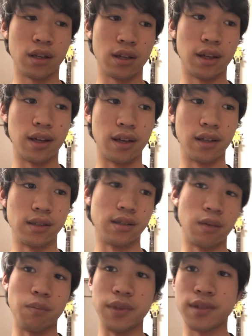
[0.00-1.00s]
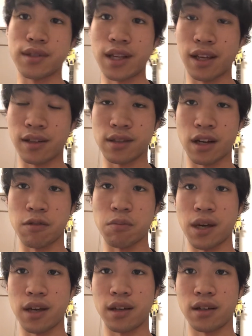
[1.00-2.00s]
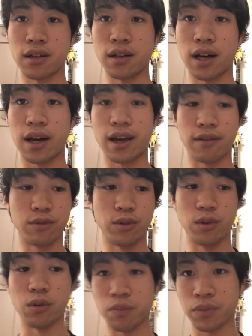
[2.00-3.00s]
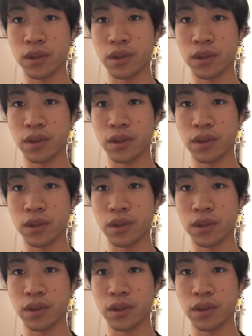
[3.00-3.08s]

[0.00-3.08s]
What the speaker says: and some mistakes I make, I have to